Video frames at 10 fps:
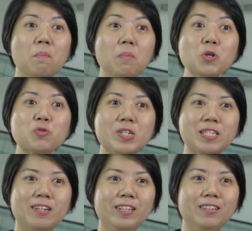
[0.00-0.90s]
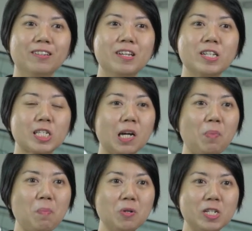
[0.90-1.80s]
Most recently, the
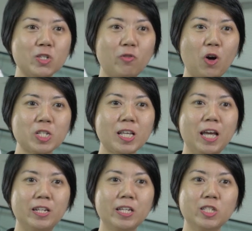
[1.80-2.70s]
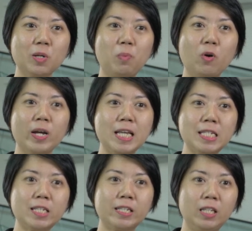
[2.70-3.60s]
Singapore Police Force and the Interpol
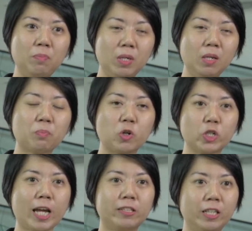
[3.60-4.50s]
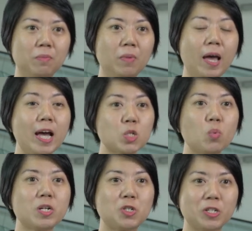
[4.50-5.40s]
ACCDP project team has
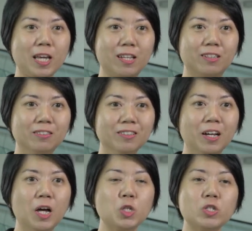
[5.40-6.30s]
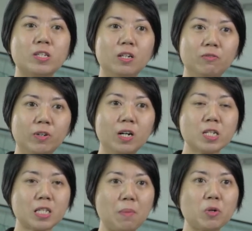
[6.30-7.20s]
worked together to deliver a
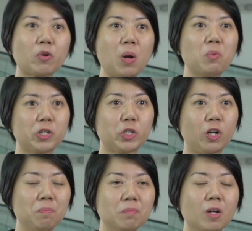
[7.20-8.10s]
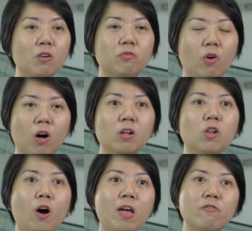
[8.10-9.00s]
cybercrime workshop for
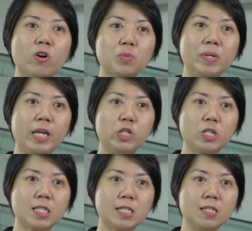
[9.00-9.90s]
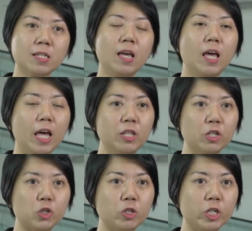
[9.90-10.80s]
law enforcement agencies and
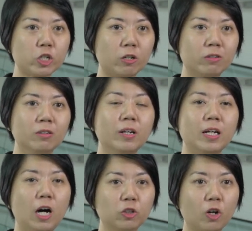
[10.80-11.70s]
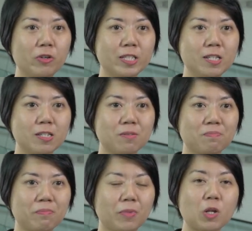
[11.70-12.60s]
the judicial authorities.
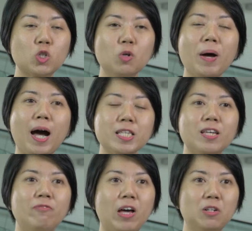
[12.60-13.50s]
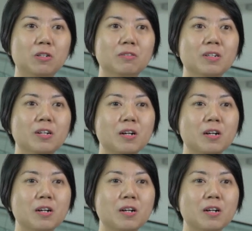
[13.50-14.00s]
To my ASEAN fellow